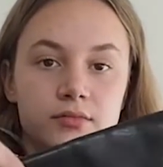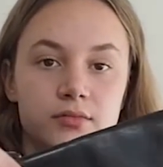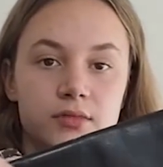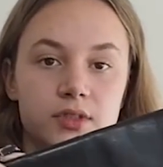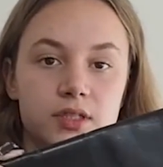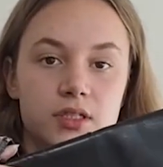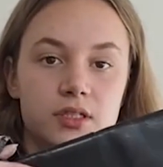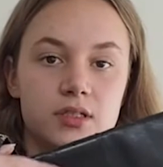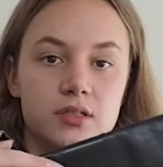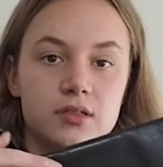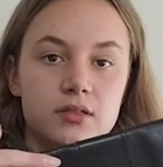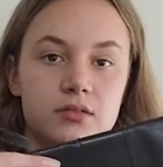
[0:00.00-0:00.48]

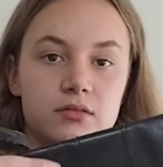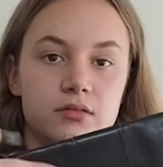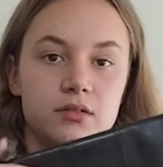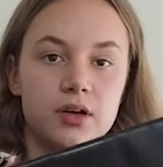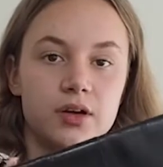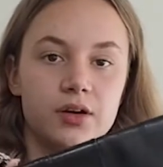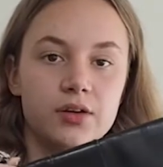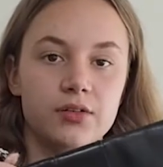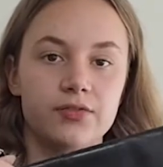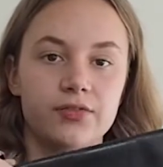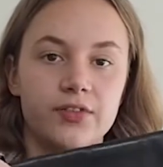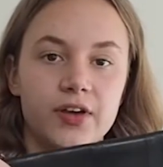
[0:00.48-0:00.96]
this
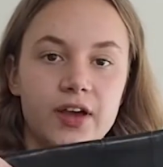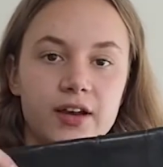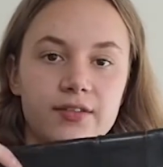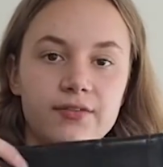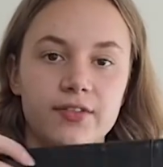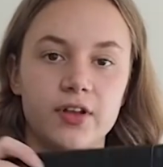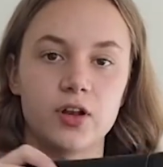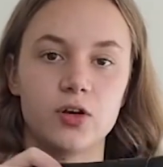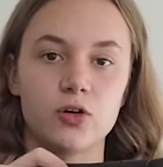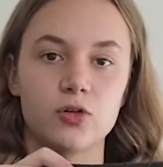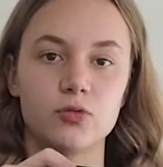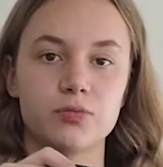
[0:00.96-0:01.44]
kind of
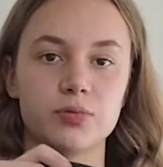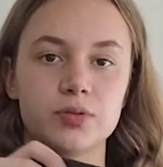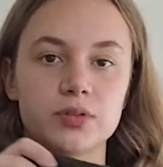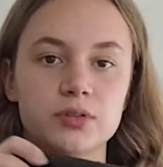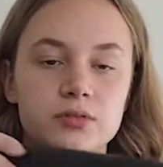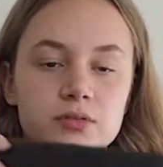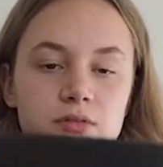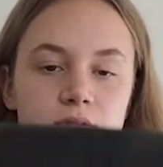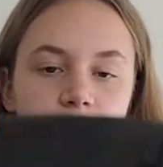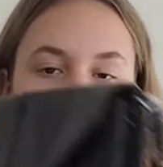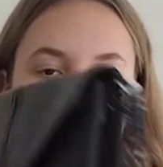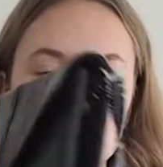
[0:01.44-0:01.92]
envelope
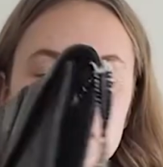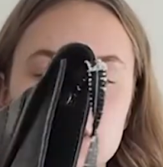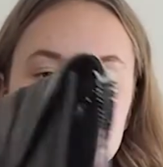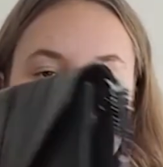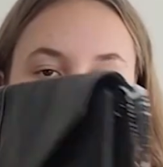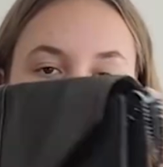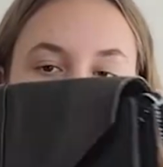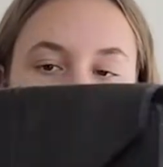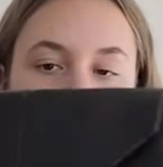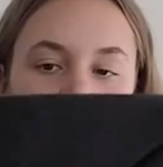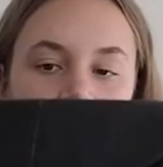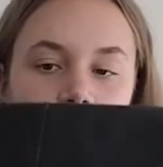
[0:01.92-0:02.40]

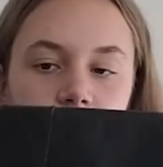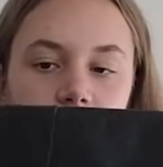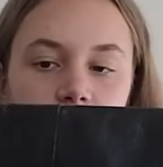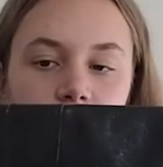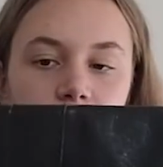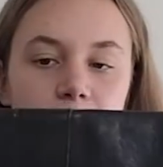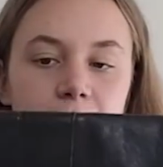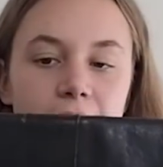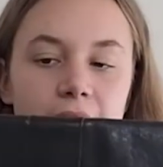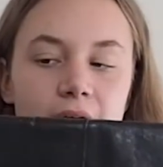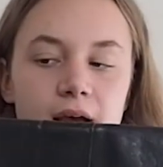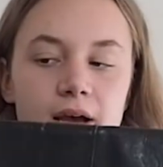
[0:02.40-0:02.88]
style
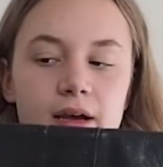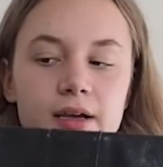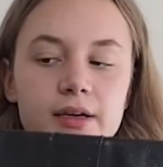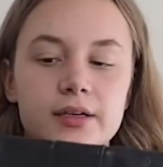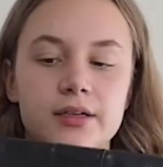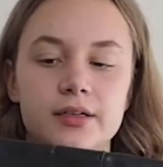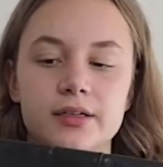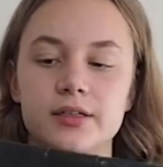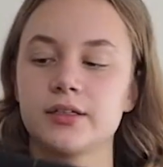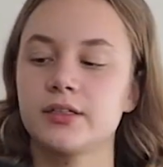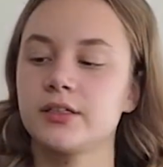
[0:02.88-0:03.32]
bag.